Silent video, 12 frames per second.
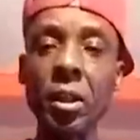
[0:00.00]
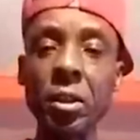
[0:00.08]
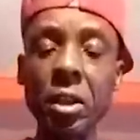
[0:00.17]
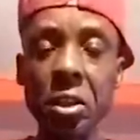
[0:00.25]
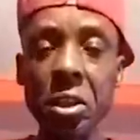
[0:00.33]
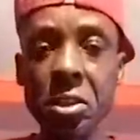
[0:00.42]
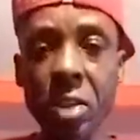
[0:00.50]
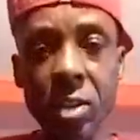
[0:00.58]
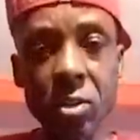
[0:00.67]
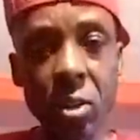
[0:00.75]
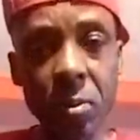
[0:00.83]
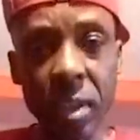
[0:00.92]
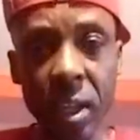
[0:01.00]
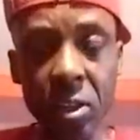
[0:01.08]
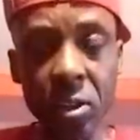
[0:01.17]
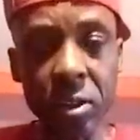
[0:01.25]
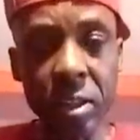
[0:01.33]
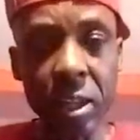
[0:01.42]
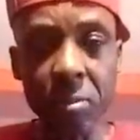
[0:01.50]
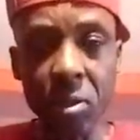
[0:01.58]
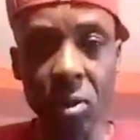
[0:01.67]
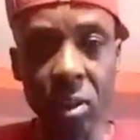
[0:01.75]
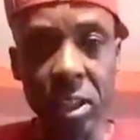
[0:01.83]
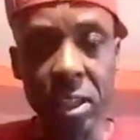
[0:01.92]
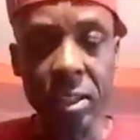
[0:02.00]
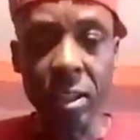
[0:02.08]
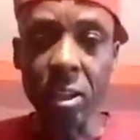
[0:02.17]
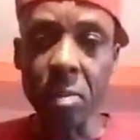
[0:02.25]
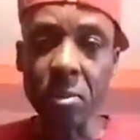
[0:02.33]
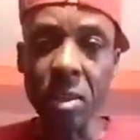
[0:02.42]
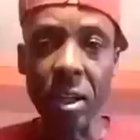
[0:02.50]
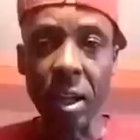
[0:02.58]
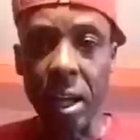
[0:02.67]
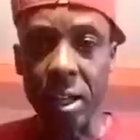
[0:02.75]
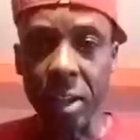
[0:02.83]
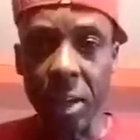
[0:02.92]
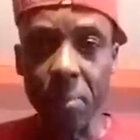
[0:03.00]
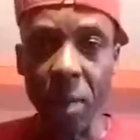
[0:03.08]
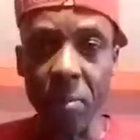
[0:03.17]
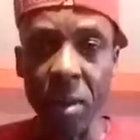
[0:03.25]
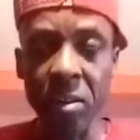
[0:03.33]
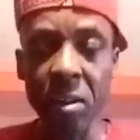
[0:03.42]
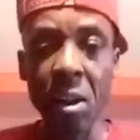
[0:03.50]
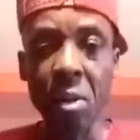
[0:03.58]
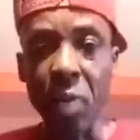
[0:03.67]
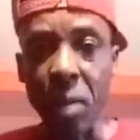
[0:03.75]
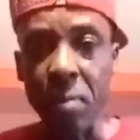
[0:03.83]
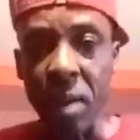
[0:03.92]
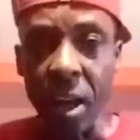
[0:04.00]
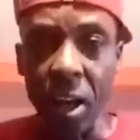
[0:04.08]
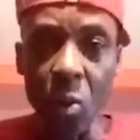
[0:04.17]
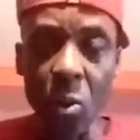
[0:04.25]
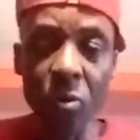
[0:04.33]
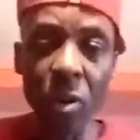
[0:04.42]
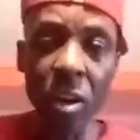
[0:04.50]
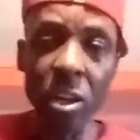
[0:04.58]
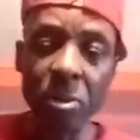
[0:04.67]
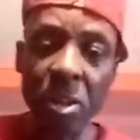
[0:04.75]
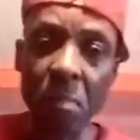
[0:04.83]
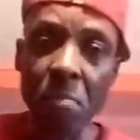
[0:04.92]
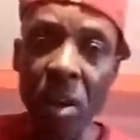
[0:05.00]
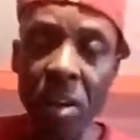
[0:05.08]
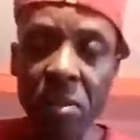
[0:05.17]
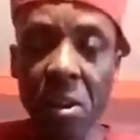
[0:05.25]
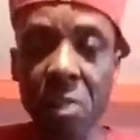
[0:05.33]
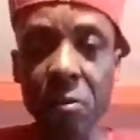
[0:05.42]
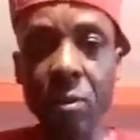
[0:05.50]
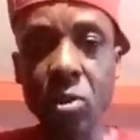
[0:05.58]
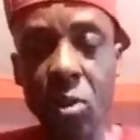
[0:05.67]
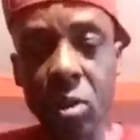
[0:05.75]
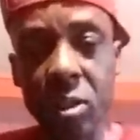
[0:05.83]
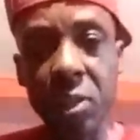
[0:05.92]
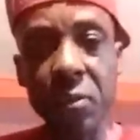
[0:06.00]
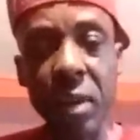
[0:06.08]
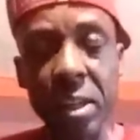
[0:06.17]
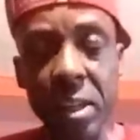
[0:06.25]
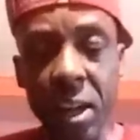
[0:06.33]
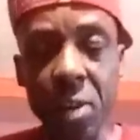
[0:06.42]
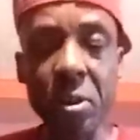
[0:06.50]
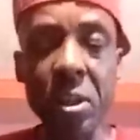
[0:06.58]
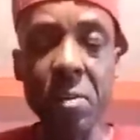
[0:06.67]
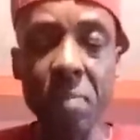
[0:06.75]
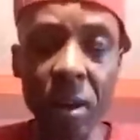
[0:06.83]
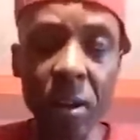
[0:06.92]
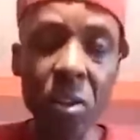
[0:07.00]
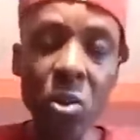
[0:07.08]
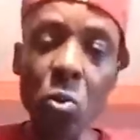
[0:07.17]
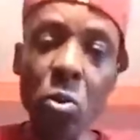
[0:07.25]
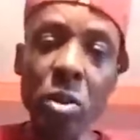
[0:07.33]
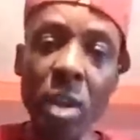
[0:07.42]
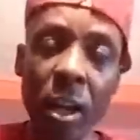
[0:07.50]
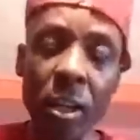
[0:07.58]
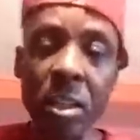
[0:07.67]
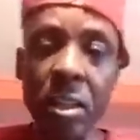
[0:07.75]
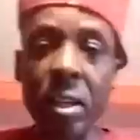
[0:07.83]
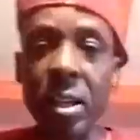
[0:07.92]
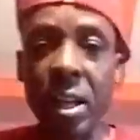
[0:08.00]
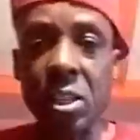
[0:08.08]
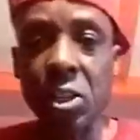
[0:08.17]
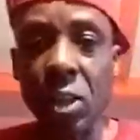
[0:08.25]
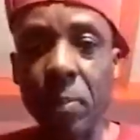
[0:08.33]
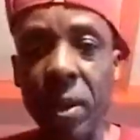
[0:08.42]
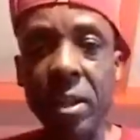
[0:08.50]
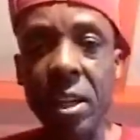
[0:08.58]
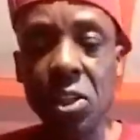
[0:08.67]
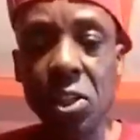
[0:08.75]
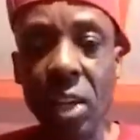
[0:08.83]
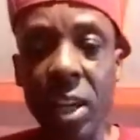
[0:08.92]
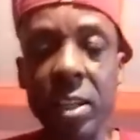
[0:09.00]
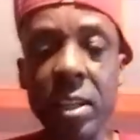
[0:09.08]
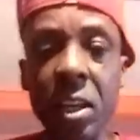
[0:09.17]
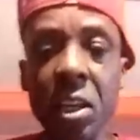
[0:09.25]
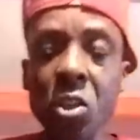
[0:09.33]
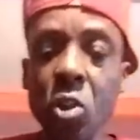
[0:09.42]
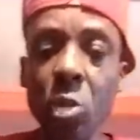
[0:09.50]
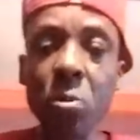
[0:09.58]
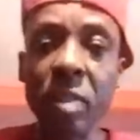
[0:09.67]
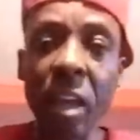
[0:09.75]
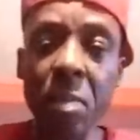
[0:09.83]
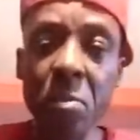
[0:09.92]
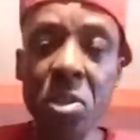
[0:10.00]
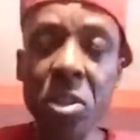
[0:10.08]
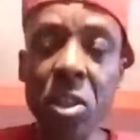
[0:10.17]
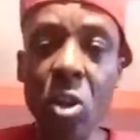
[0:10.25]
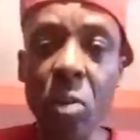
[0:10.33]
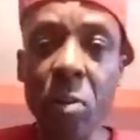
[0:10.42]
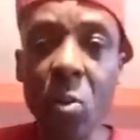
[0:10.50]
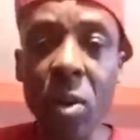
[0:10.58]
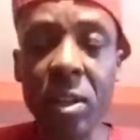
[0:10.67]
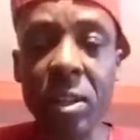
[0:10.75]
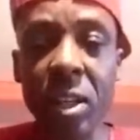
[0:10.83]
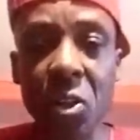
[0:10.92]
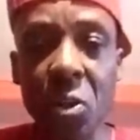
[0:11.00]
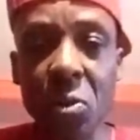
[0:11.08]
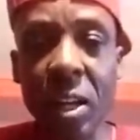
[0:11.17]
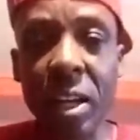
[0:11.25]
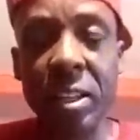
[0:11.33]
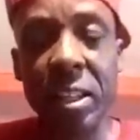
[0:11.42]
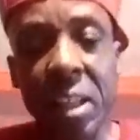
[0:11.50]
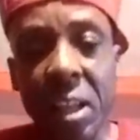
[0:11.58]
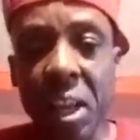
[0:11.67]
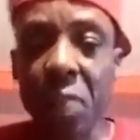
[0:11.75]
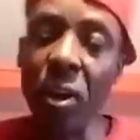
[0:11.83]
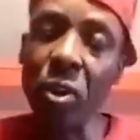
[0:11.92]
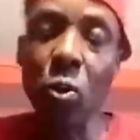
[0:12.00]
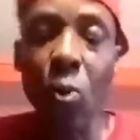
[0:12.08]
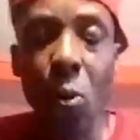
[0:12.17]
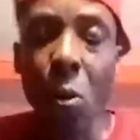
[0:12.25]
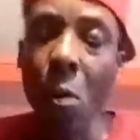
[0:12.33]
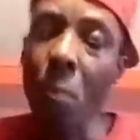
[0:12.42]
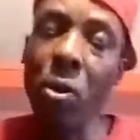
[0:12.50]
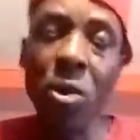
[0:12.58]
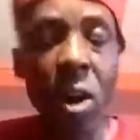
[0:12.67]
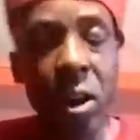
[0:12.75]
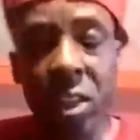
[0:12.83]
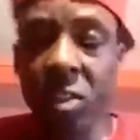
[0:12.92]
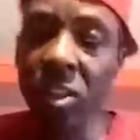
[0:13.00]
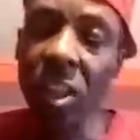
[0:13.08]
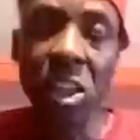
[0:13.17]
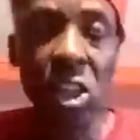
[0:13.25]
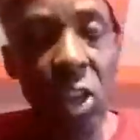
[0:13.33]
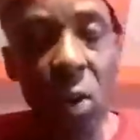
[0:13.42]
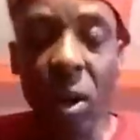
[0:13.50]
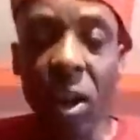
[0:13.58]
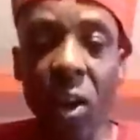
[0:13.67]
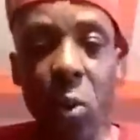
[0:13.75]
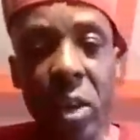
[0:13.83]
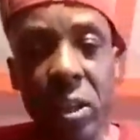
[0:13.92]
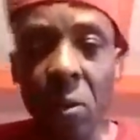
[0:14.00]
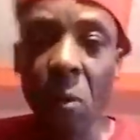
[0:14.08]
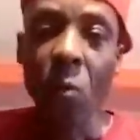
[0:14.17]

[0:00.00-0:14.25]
They kiss on some girl, no them, no cater. Them take all type of man from all over. Them take man from Jungle Tripoli and Rima, New York, England, Japan and China. Sometimes you see down the one that rot it. If a two put on it, take it walk with